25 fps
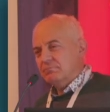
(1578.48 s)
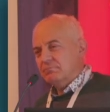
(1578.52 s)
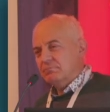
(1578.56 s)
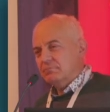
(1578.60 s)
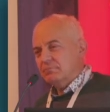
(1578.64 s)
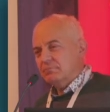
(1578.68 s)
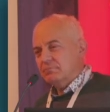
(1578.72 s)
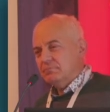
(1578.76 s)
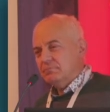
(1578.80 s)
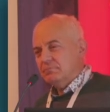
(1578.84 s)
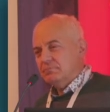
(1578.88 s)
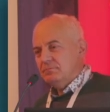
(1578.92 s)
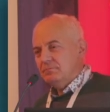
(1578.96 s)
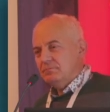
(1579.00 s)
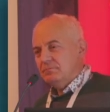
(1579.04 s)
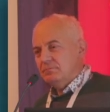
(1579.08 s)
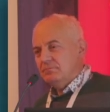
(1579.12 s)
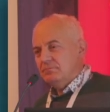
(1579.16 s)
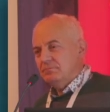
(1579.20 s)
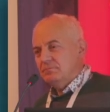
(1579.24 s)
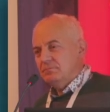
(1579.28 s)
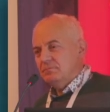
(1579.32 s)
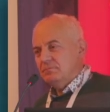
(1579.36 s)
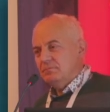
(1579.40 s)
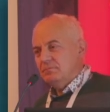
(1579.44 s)

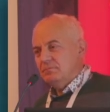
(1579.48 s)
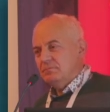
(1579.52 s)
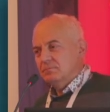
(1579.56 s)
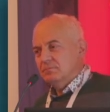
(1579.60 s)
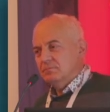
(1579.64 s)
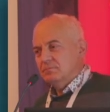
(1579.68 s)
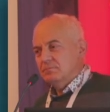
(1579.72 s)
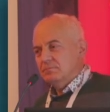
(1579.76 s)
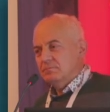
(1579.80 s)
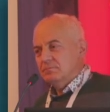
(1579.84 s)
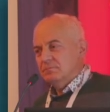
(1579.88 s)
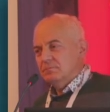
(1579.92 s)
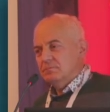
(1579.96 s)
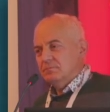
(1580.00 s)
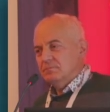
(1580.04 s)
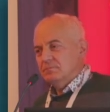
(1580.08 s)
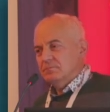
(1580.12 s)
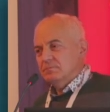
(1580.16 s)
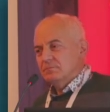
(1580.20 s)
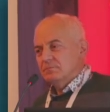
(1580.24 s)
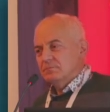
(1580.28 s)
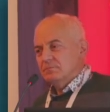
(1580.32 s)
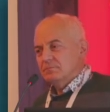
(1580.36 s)
Nobody speaks.